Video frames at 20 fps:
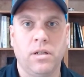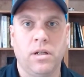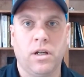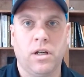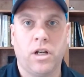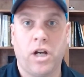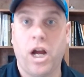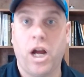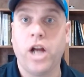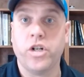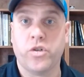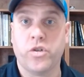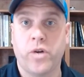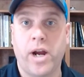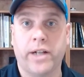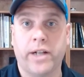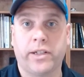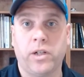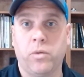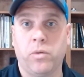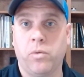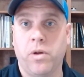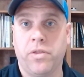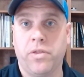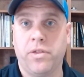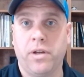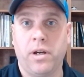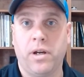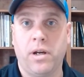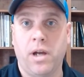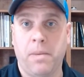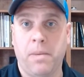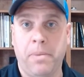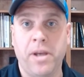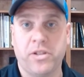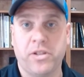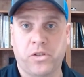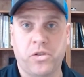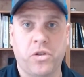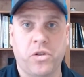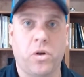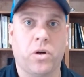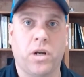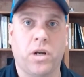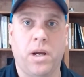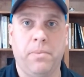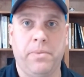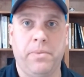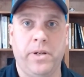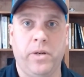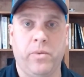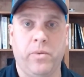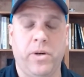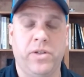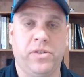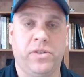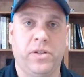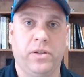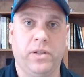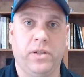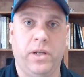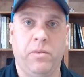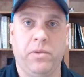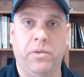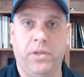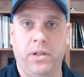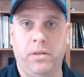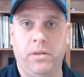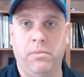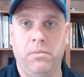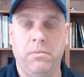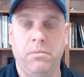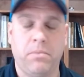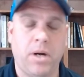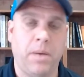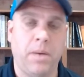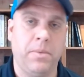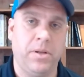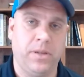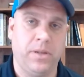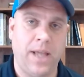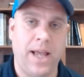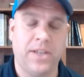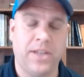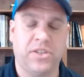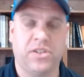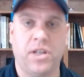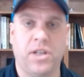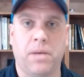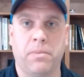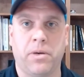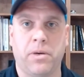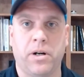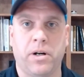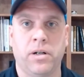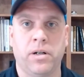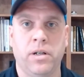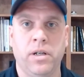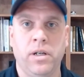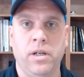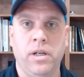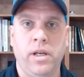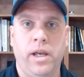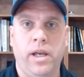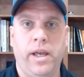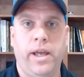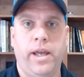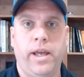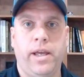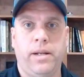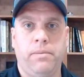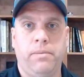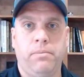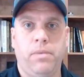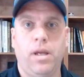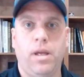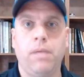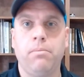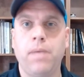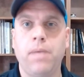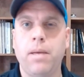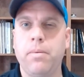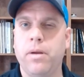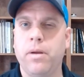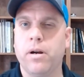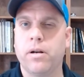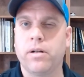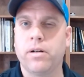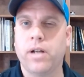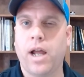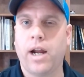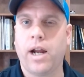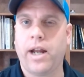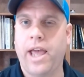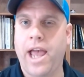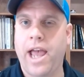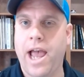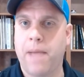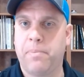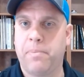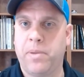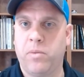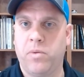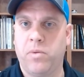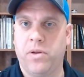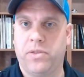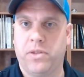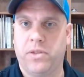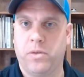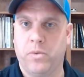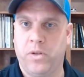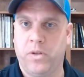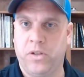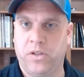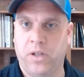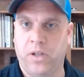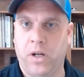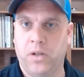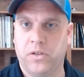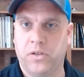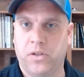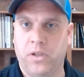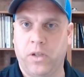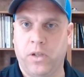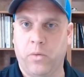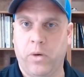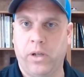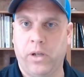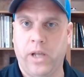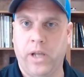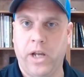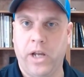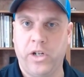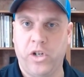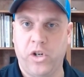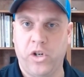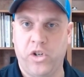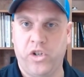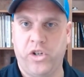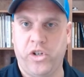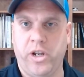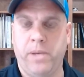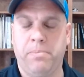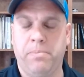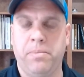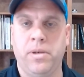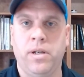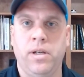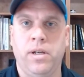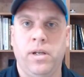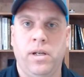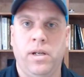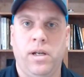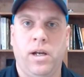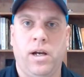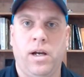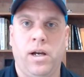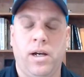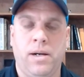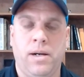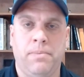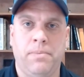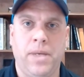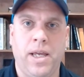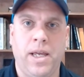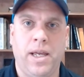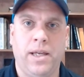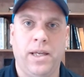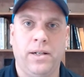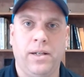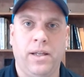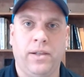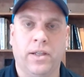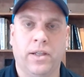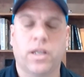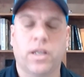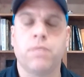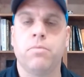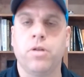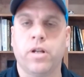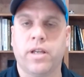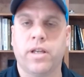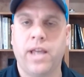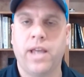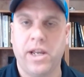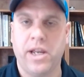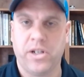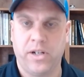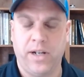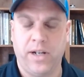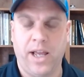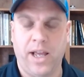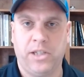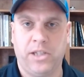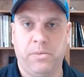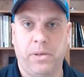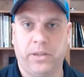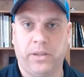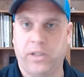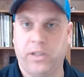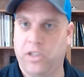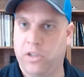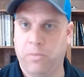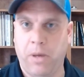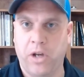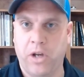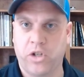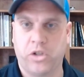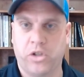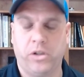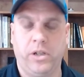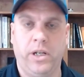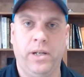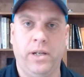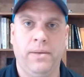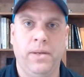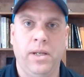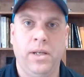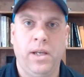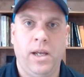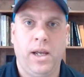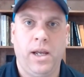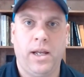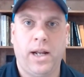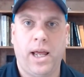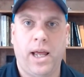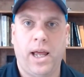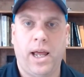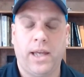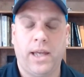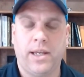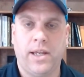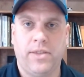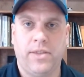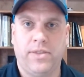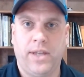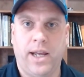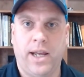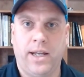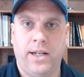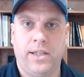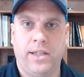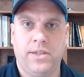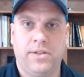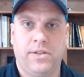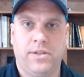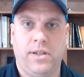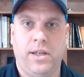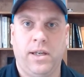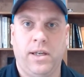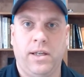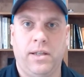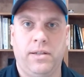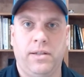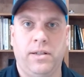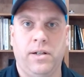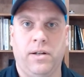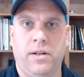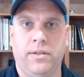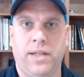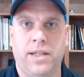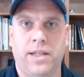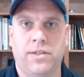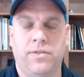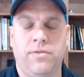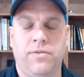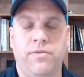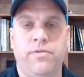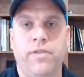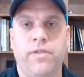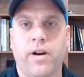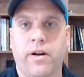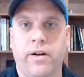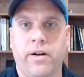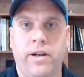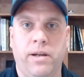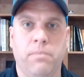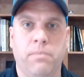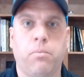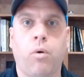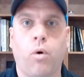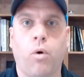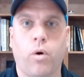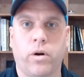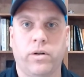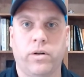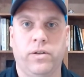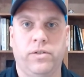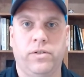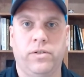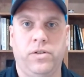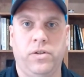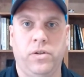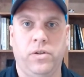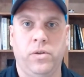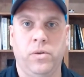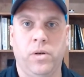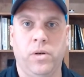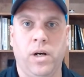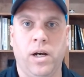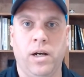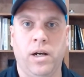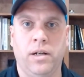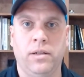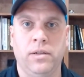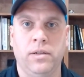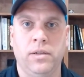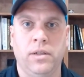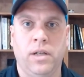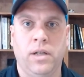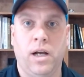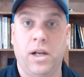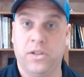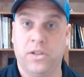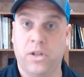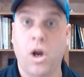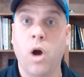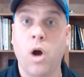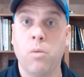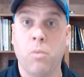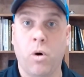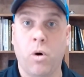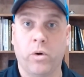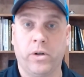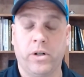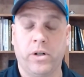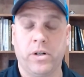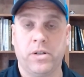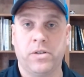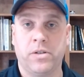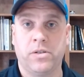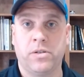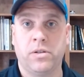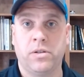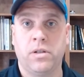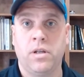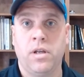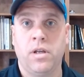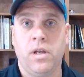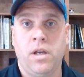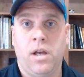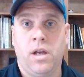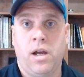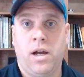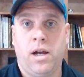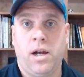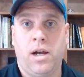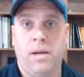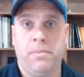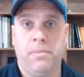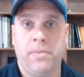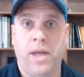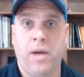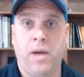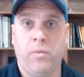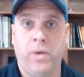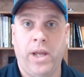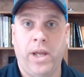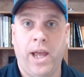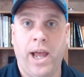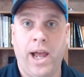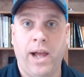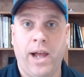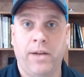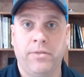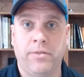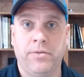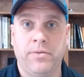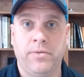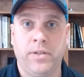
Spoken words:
contracted with a pest control company recently, within probably last summer, and maybe you're not happy with the results and the relationship and the communication aspect especially. And I get that. It's that's very important to us homeowners. That we have,